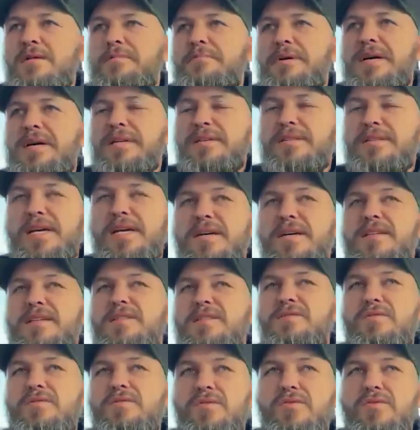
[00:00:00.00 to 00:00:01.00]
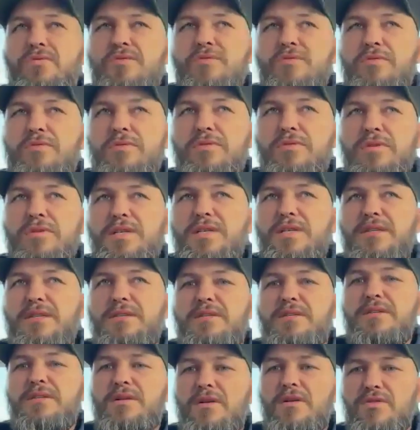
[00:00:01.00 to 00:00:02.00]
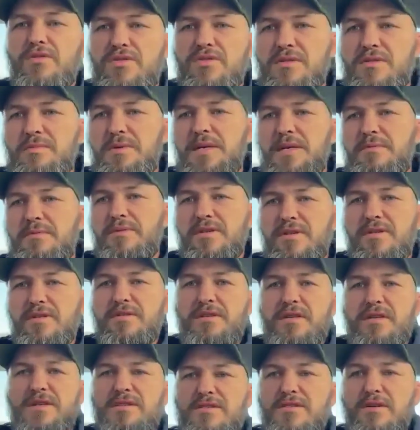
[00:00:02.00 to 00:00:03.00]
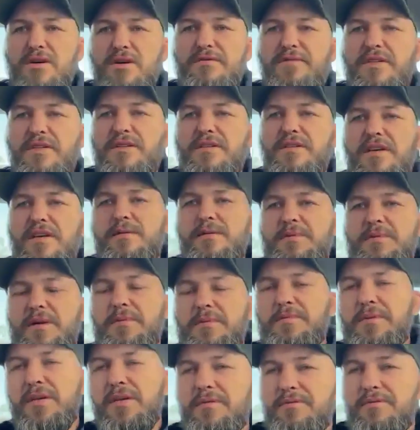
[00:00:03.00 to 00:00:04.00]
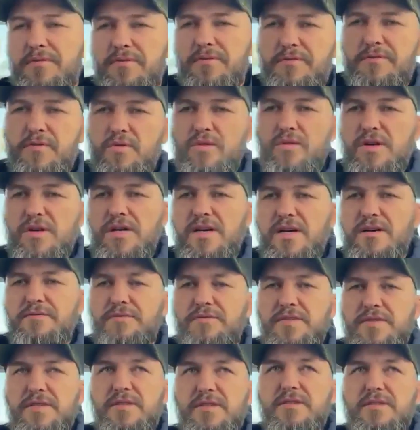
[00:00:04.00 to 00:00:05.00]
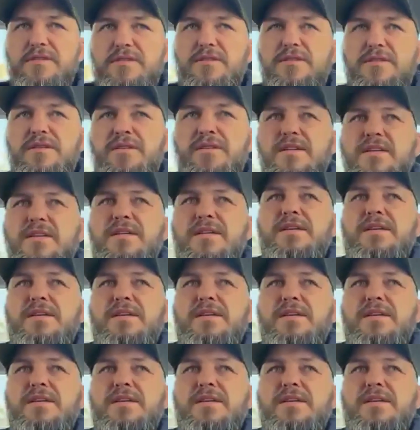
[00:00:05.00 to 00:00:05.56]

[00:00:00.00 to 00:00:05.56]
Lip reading: But Townsville is close to me because I served in the army up there for 4.5 years.